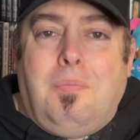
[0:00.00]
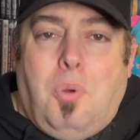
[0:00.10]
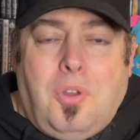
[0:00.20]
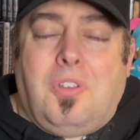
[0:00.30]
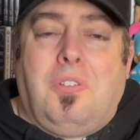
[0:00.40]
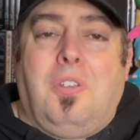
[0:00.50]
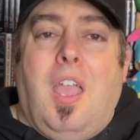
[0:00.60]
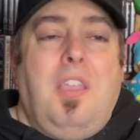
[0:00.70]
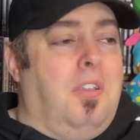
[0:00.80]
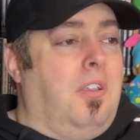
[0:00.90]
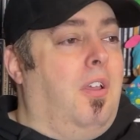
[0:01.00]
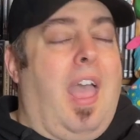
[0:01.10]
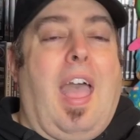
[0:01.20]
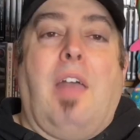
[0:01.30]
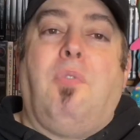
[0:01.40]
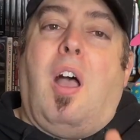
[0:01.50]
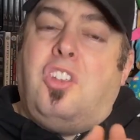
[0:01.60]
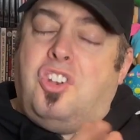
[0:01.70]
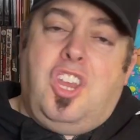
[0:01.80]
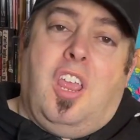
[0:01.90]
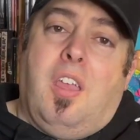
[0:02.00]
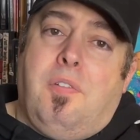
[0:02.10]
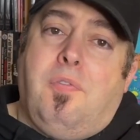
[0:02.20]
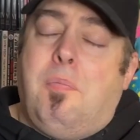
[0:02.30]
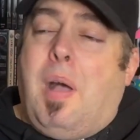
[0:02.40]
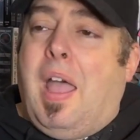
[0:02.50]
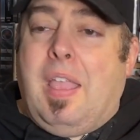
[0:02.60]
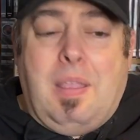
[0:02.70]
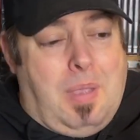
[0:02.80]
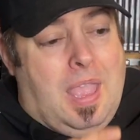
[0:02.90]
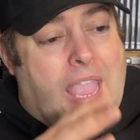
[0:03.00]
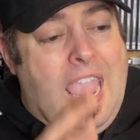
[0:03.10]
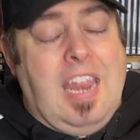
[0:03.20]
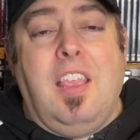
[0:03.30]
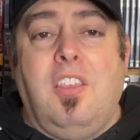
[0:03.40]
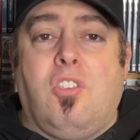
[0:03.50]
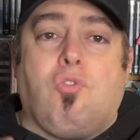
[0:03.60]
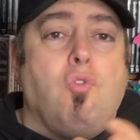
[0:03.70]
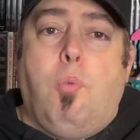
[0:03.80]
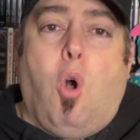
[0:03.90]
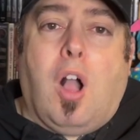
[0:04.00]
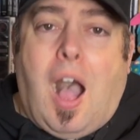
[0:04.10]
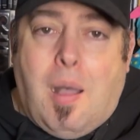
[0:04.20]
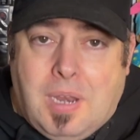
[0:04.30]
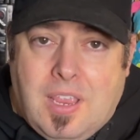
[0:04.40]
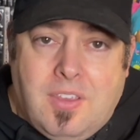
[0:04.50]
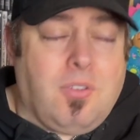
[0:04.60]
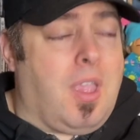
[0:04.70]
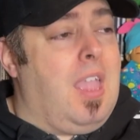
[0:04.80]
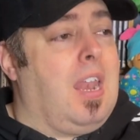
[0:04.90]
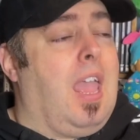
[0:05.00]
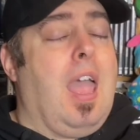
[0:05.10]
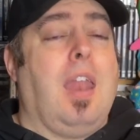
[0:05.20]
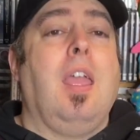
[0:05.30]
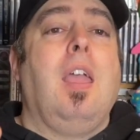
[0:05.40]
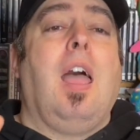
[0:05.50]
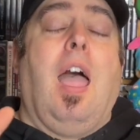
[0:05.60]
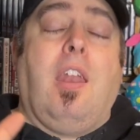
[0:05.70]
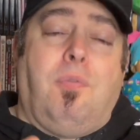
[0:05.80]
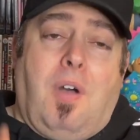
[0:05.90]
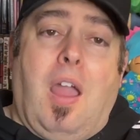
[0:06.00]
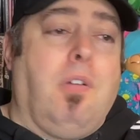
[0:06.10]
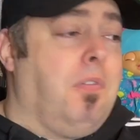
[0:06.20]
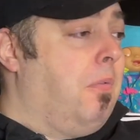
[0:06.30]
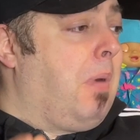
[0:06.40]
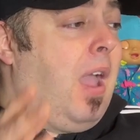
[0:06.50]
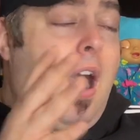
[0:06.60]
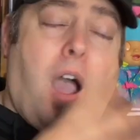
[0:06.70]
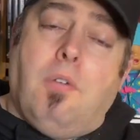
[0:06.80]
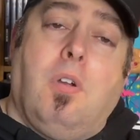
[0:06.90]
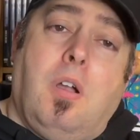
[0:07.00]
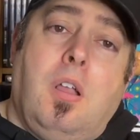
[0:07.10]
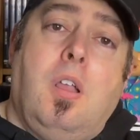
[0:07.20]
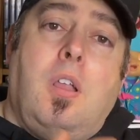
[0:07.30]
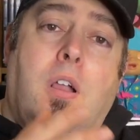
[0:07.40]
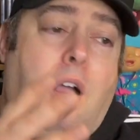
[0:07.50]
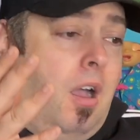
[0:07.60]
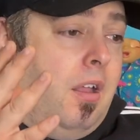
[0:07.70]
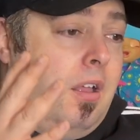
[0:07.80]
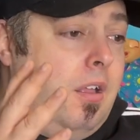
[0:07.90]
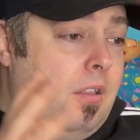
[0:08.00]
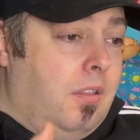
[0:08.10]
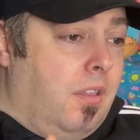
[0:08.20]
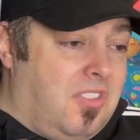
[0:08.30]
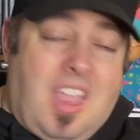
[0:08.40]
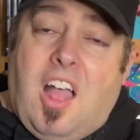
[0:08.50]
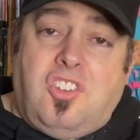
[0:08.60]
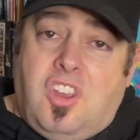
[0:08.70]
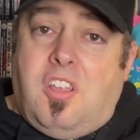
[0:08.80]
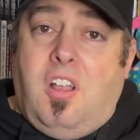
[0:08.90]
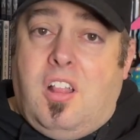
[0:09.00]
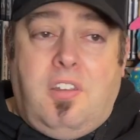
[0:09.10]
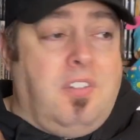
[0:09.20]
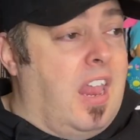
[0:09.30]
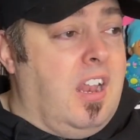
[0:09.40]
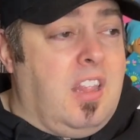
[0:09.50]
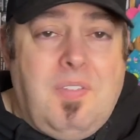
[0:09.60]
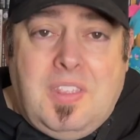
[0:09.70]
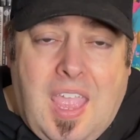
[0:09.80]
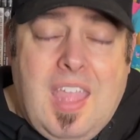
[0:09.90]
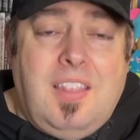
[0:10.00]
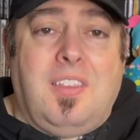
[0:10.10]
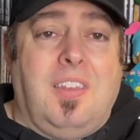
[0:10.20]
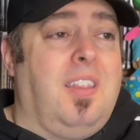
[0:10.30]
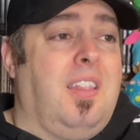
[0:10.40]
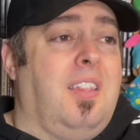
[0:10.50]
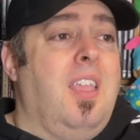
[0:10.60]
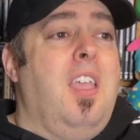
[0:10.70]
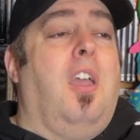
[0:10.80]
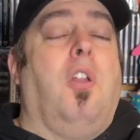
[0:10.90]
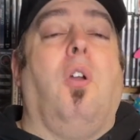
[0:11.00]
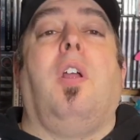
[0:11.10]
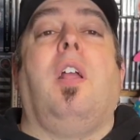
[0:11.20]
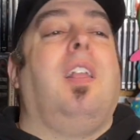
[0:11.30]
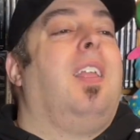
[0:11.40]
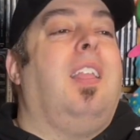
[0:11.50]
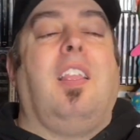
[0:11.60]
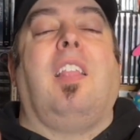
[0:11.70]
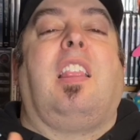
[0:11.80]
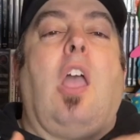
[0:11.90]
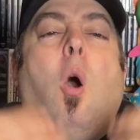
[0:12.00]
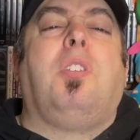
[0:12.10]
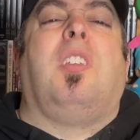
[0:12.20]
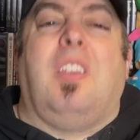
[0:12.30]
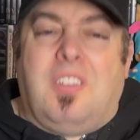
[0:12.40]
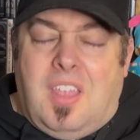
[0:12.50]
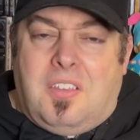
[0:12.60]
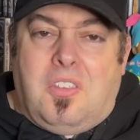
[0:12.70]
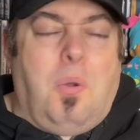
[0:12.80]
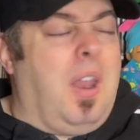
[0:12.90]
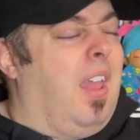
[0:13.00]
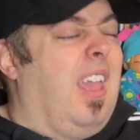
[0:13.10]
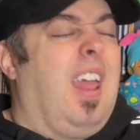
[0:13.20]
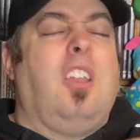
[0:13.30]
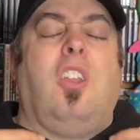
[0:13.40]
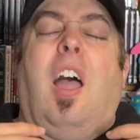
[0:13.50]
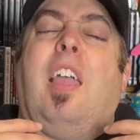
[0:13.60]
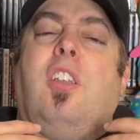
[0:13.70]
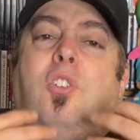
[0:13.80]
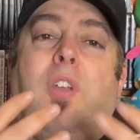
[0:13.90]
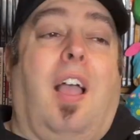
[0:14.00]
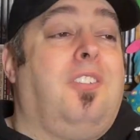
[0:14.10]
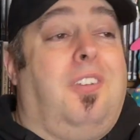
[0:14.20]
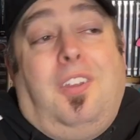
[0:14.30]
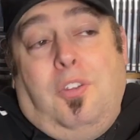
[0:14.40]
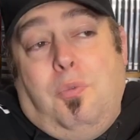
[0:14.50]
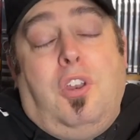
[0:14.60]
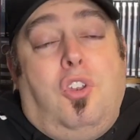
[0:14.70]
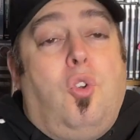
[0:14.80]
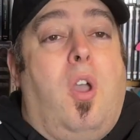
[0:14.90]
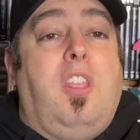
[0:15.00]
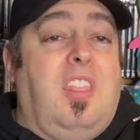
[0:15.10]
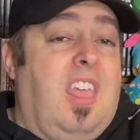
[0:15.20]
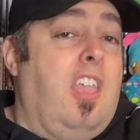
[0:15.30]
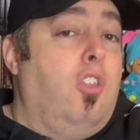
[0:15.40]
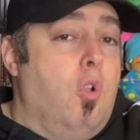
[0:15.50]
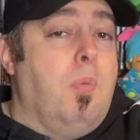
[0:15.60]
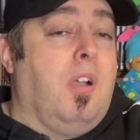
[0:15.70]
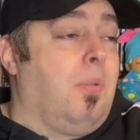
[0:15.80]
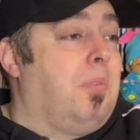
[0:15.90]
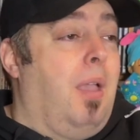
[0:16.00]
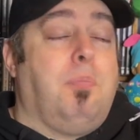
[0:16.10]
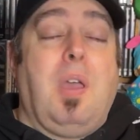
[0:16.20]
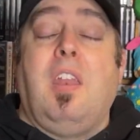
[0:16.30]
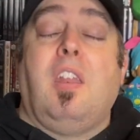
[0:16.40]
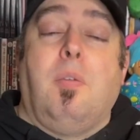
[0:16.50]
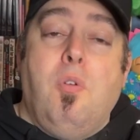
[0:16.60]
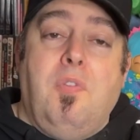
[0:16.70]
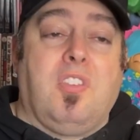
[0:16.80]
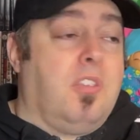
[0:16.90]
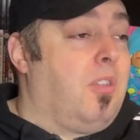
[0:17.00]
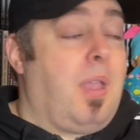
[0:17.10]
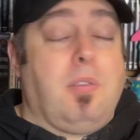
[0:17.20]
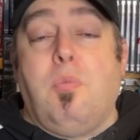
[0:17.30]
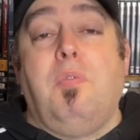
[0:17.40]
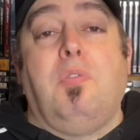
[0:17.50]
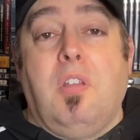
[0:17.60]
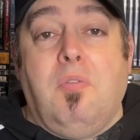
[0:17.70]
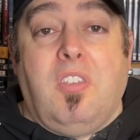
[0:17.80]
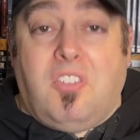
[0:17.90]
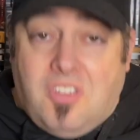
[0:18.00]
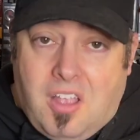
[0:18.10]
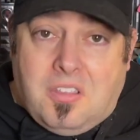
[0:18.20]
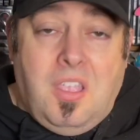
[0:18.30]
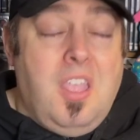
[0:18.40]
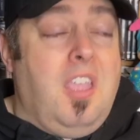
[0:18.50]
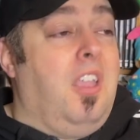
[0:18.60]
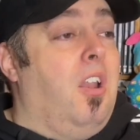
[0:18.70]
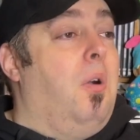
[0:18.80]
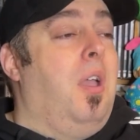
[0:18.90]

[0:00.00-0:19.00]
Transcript: person. Okay, I, I had Rhonda Shear for my my '80s screwball comedies. Okay, and I had I had Elvira for my horror. Uh, nostalgic uh, Night of the Living Dead's and and and her it, they hosted these things, you know, and I and I, I enjoy, actually you would enjoy the, their humor sometimes better than the movies because sometimes the movies really really sucked, you know,